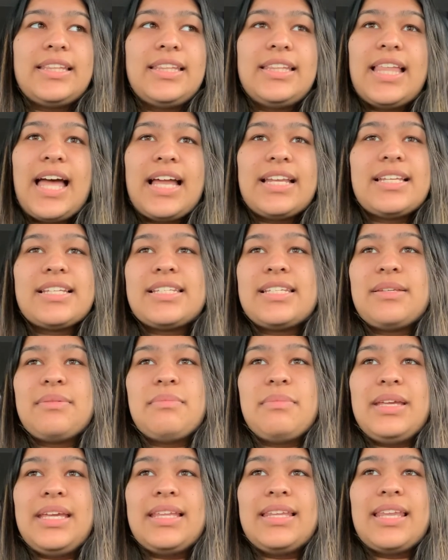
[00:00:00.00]
that doesn't
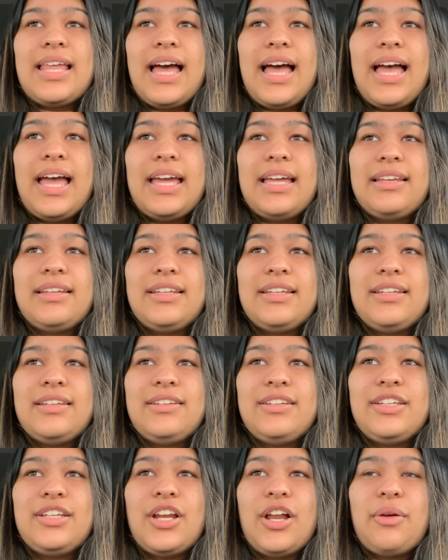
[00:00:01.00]
mean that,
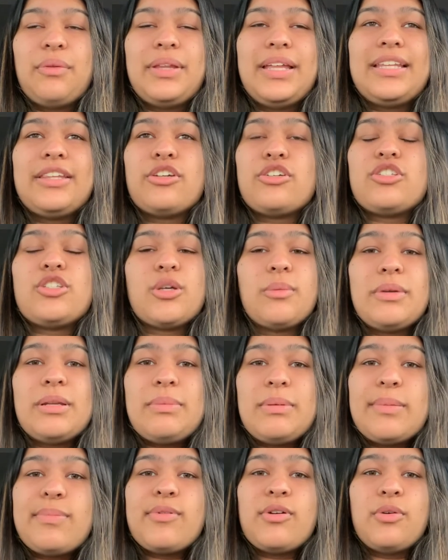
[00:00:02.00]
there's so many
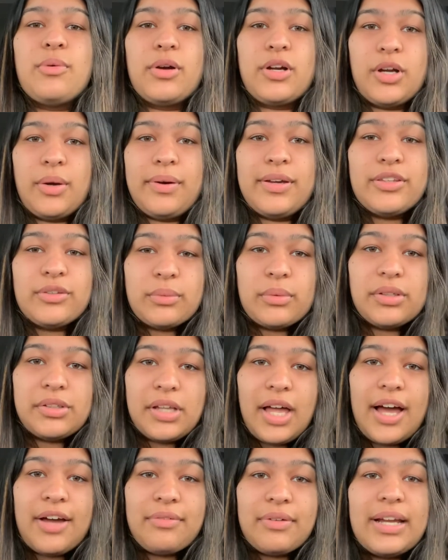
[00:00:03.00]
people who are going through a
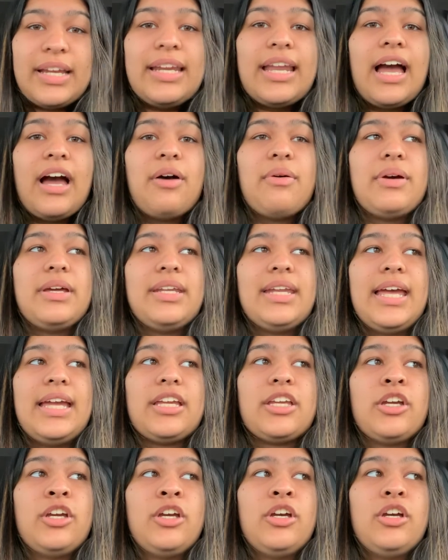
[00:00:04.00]
lot right now and
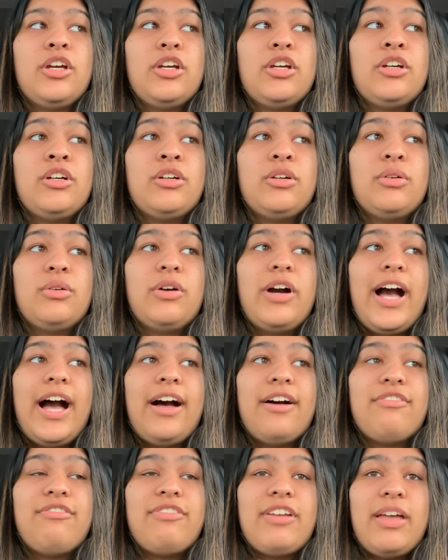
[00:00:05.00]
who
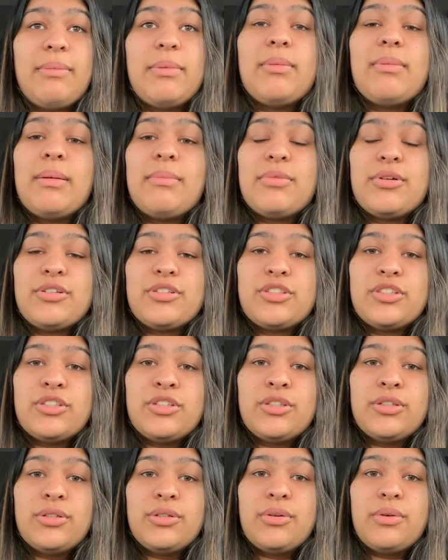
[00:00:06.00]
have family members
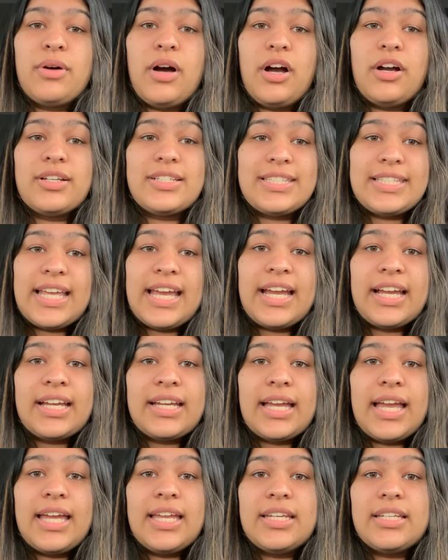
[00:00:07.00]
who are
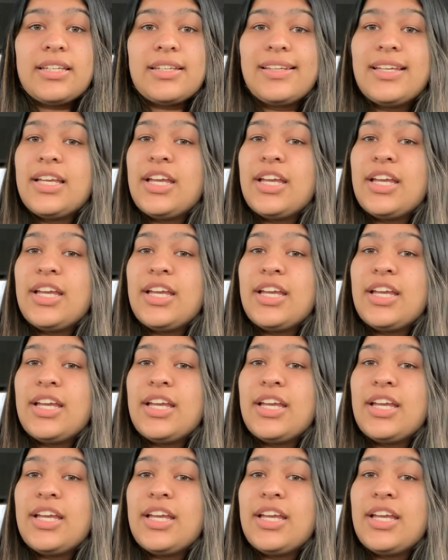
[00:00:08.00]
sick, and